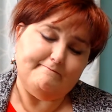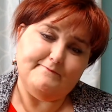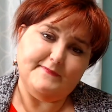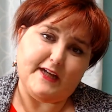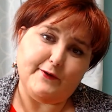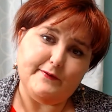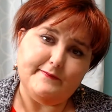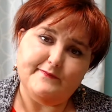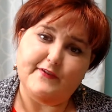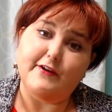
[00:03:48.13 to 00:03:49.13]
So
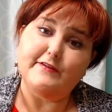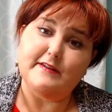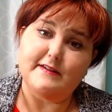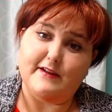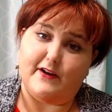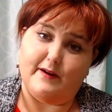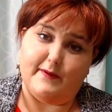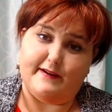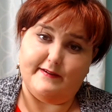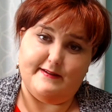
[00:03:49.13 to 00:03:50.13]
first, let's talk
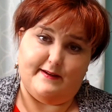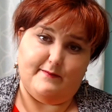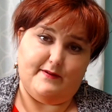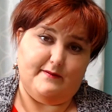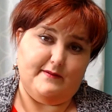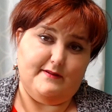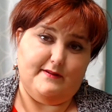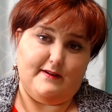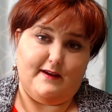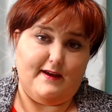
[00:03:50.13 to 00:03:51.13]
about the symptoms,
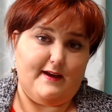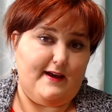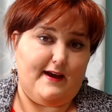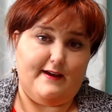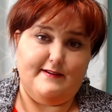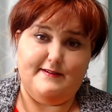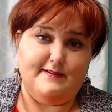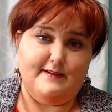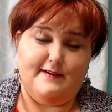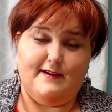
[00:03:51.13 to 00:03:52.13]
as
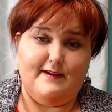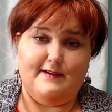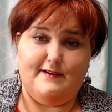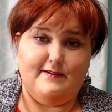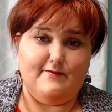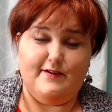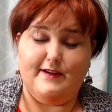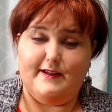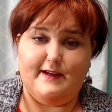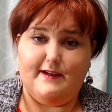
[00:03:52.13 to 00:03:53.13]

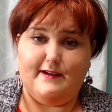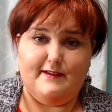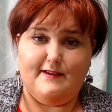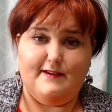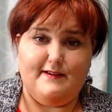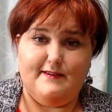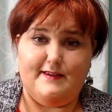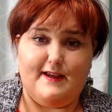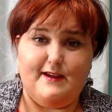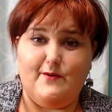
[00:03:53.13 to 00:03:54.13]
really
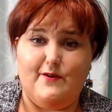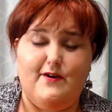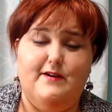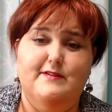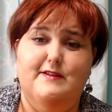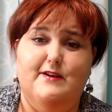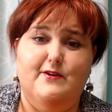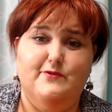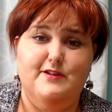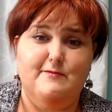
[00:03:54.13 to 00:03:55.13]
they go across the
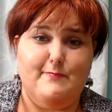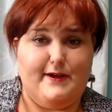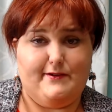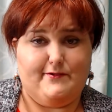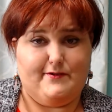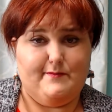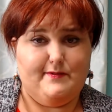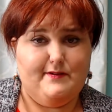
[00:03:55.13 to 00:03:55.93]
whole spectrum.